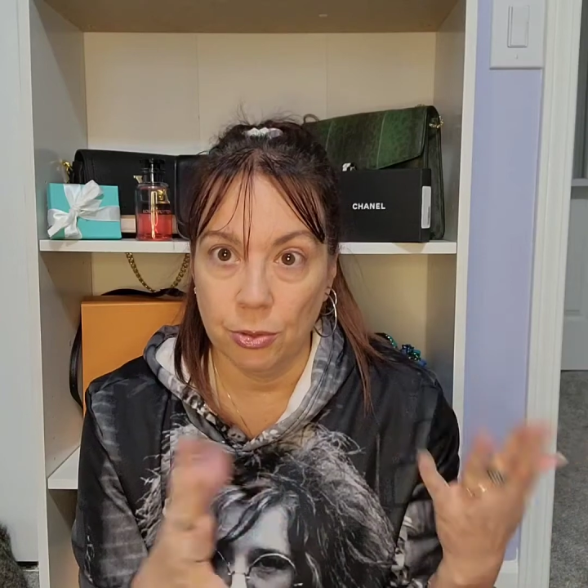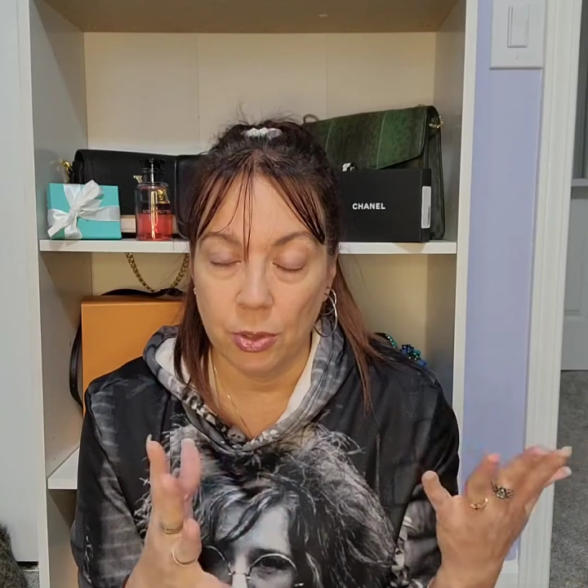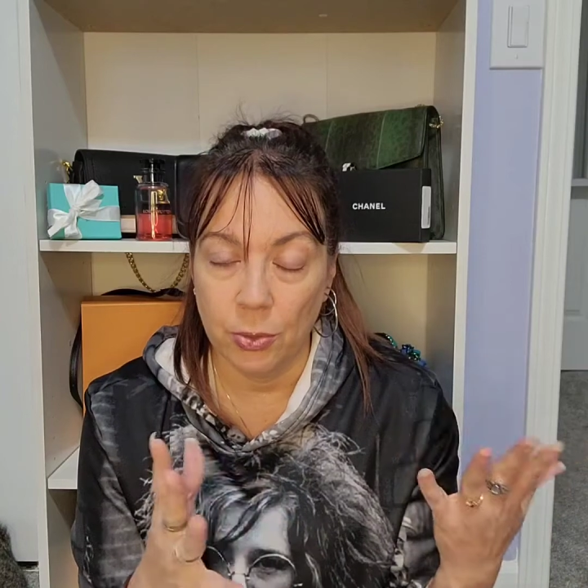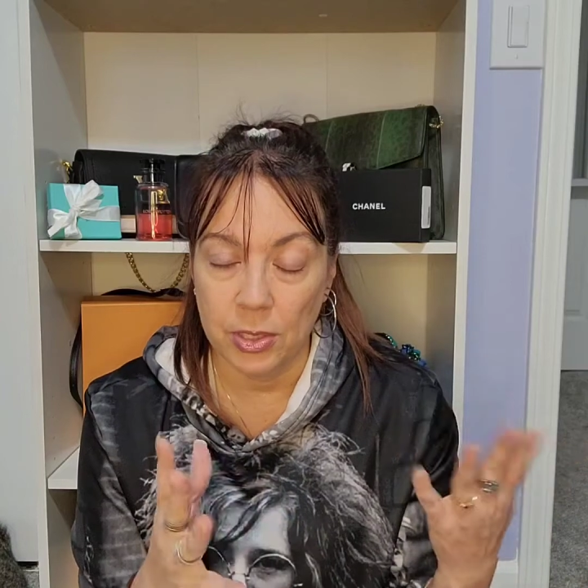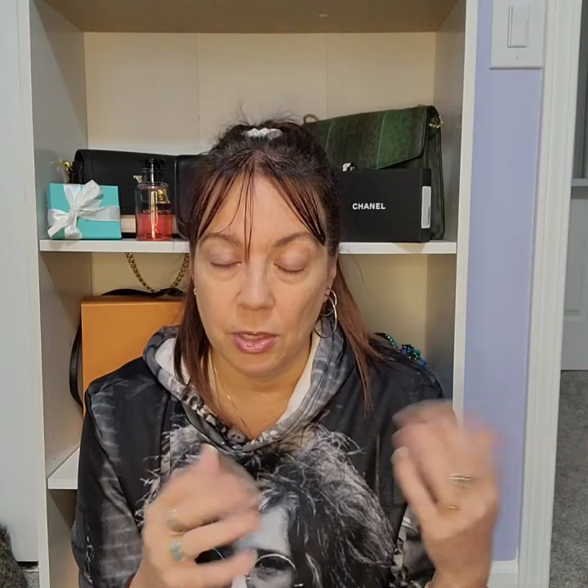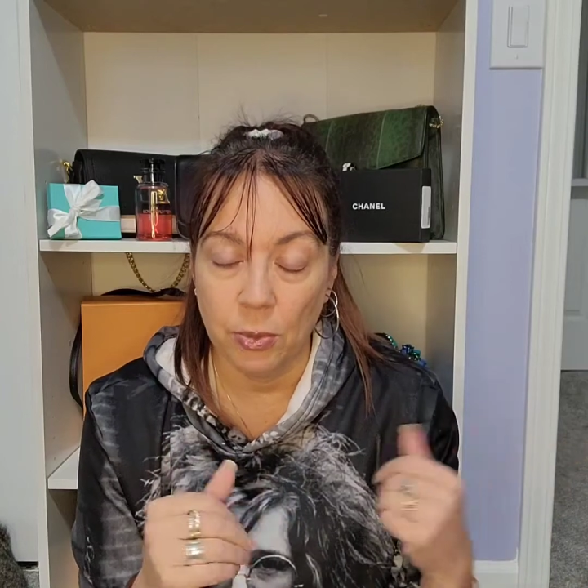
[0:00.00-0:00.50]

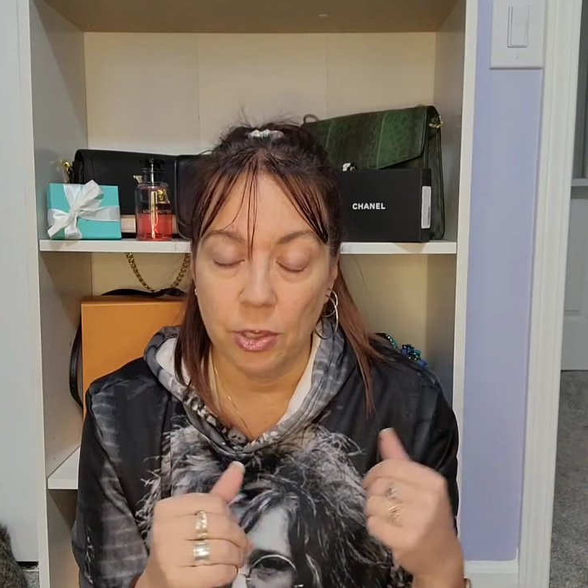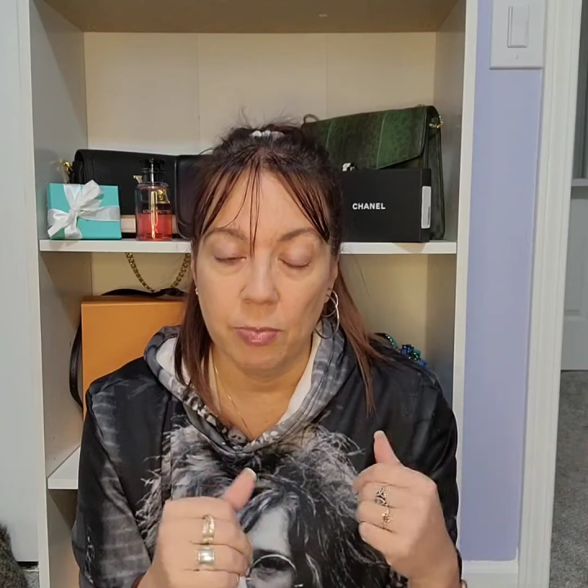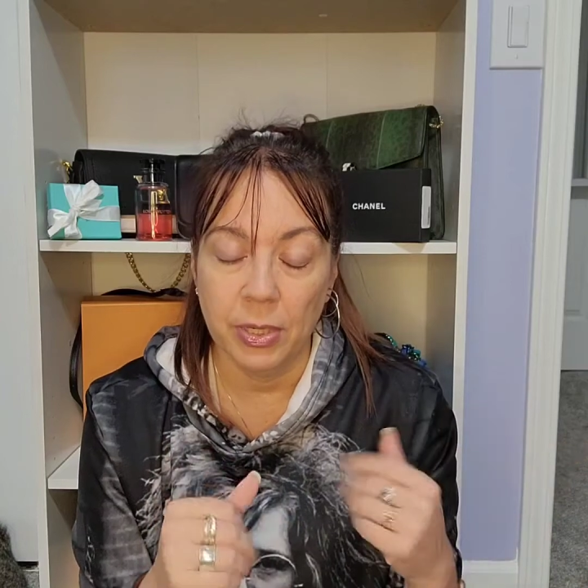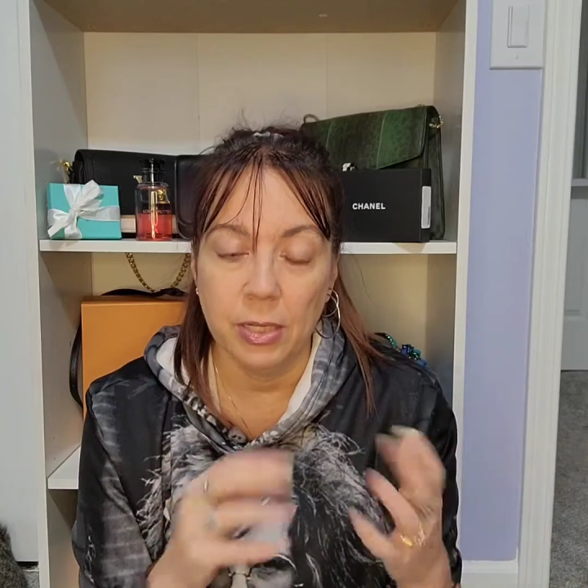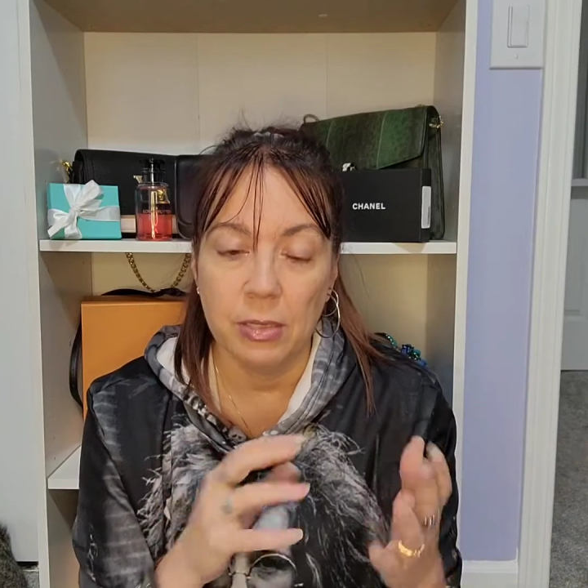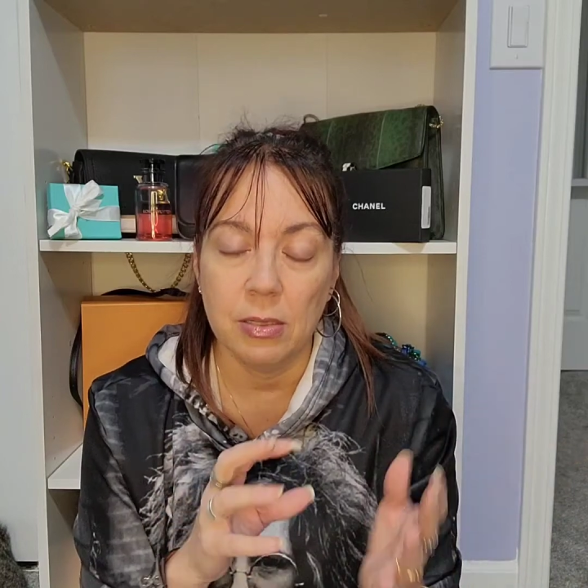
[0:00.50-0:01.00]
otherwise I would,
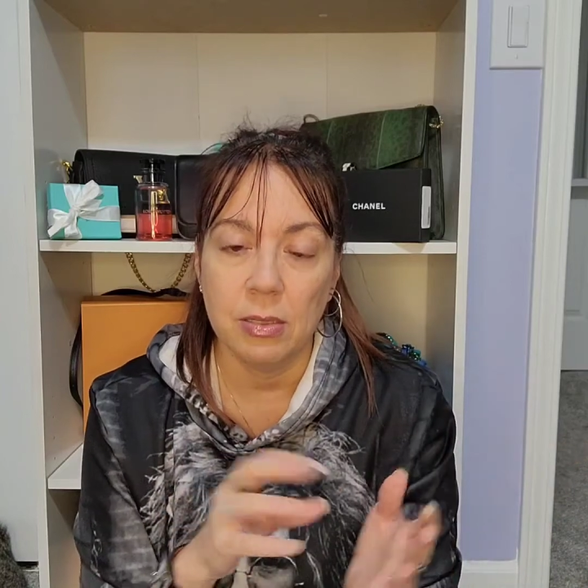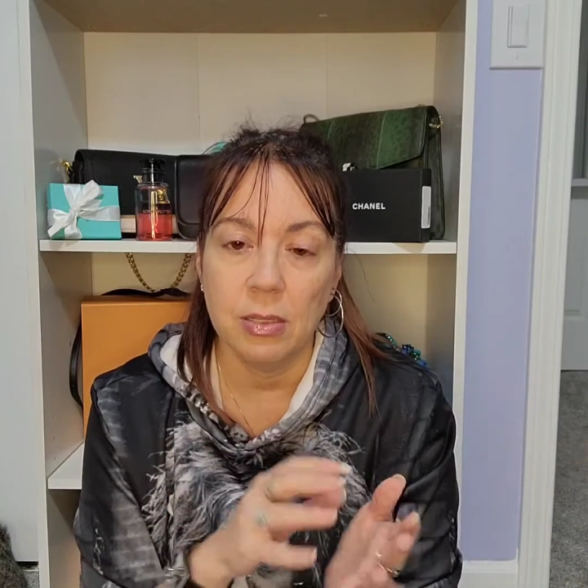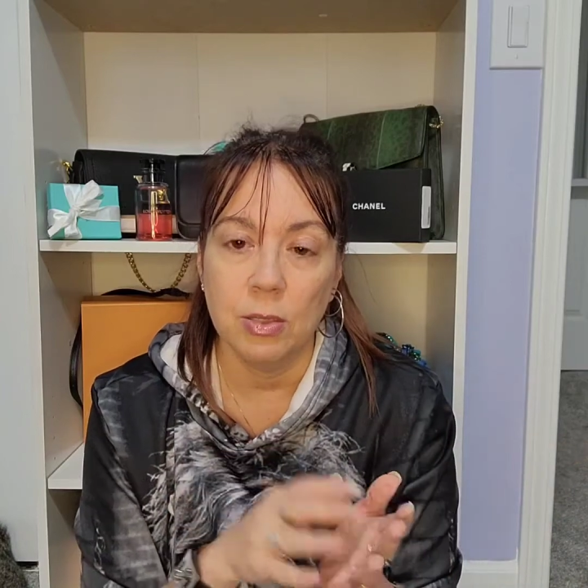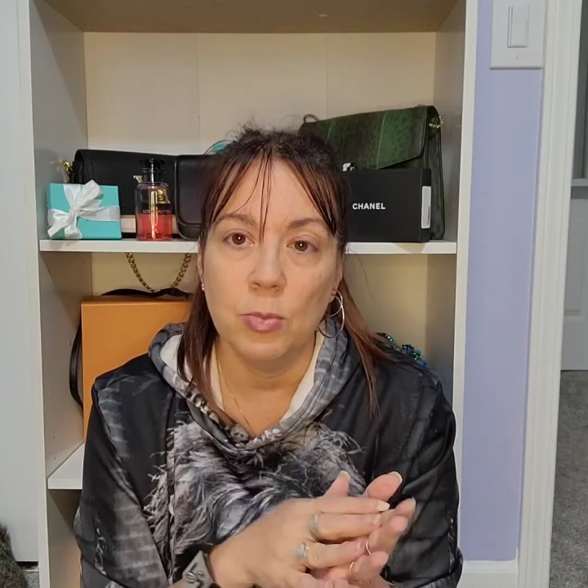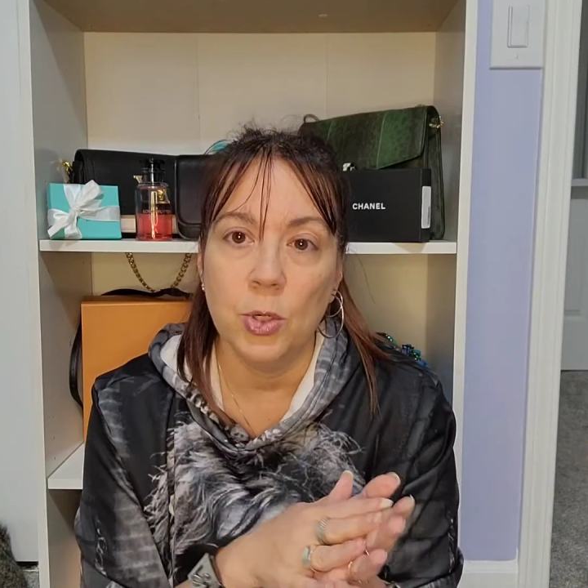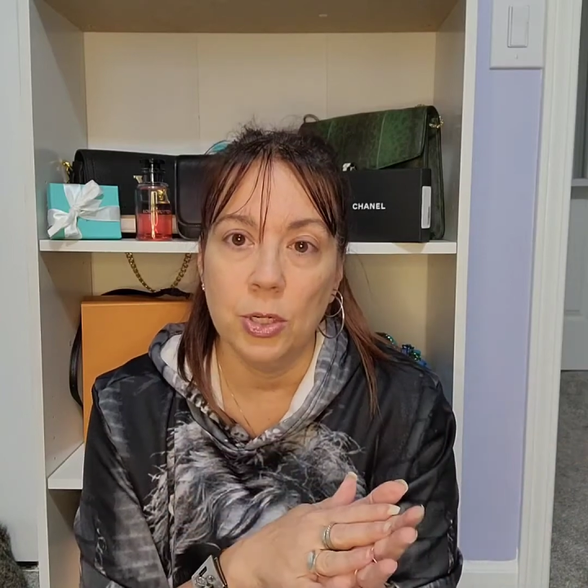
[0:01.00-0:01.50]
but it's a
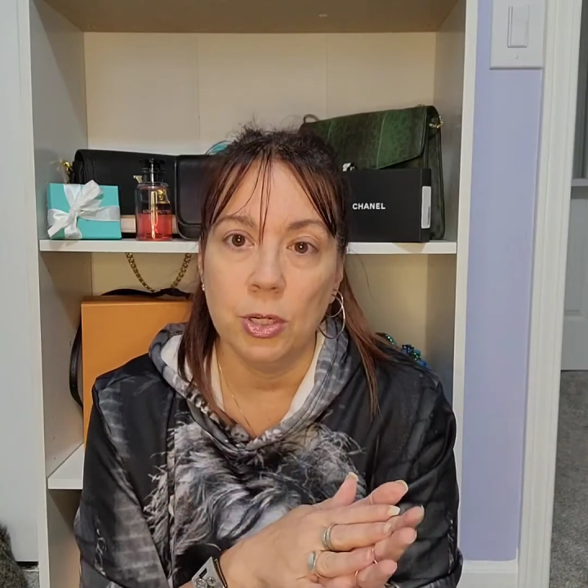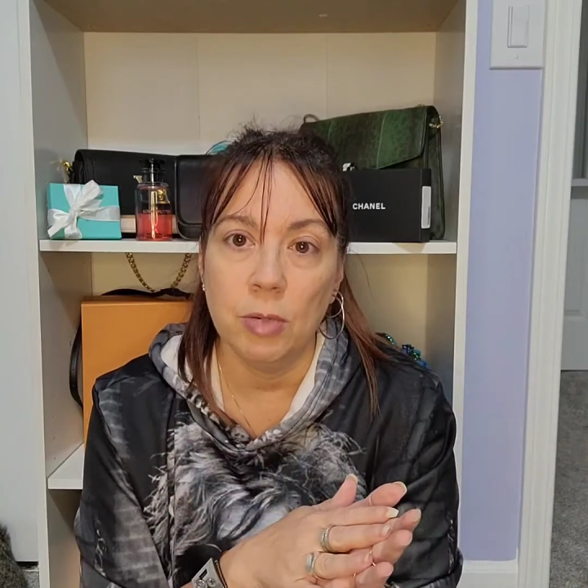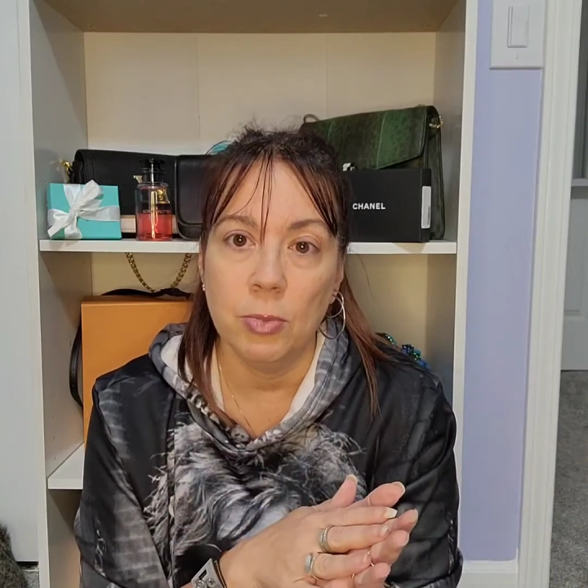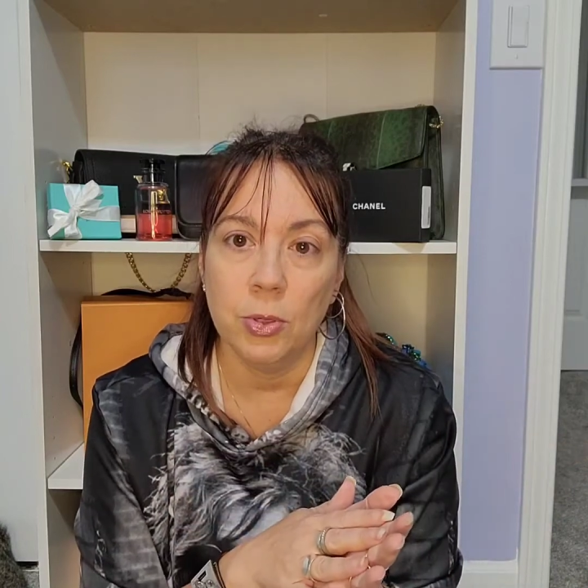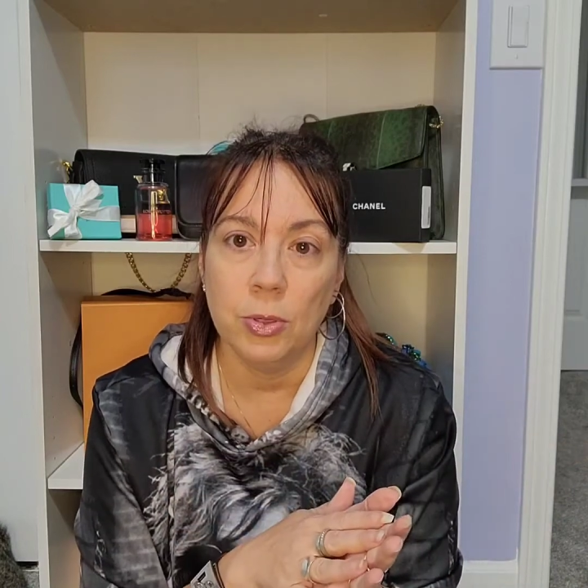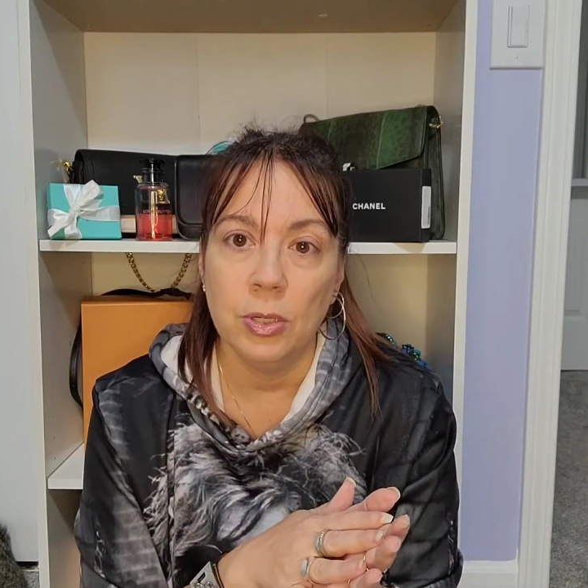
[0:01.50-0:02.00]
little more
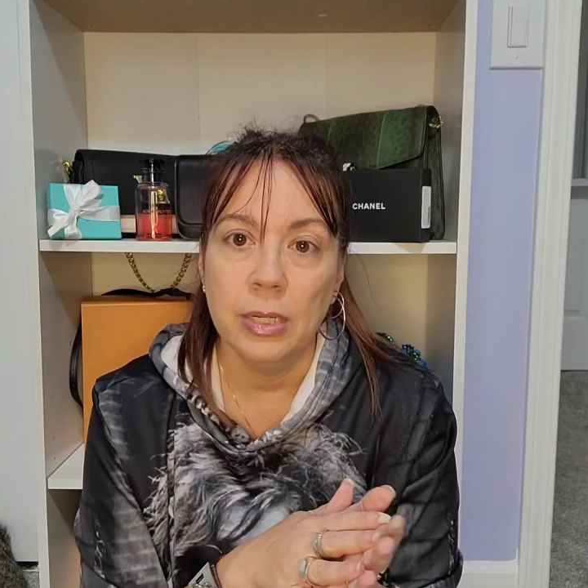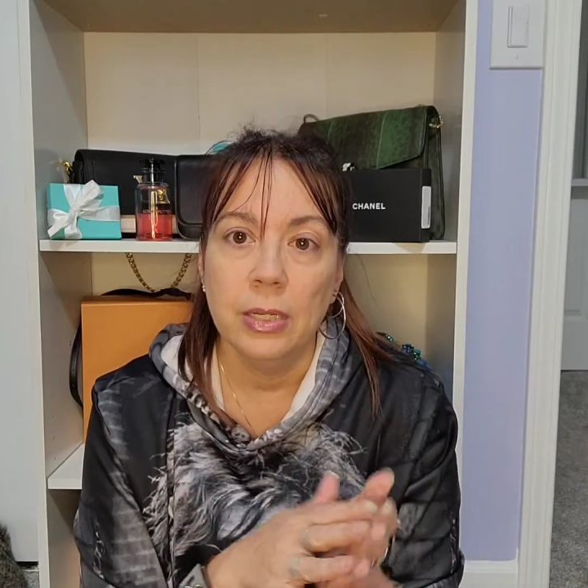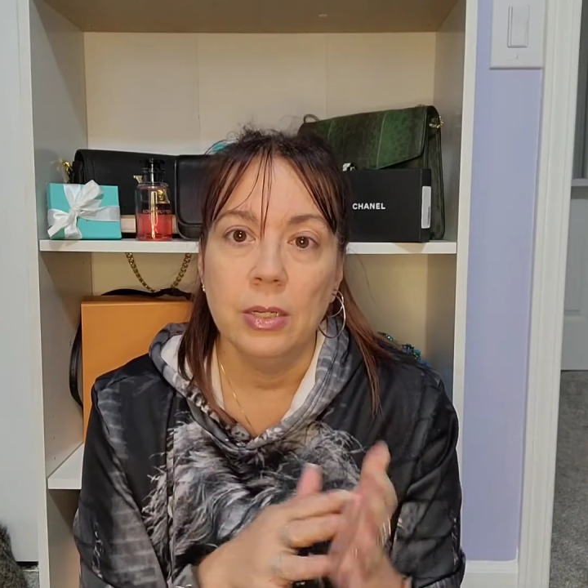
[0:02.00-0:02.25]
durable,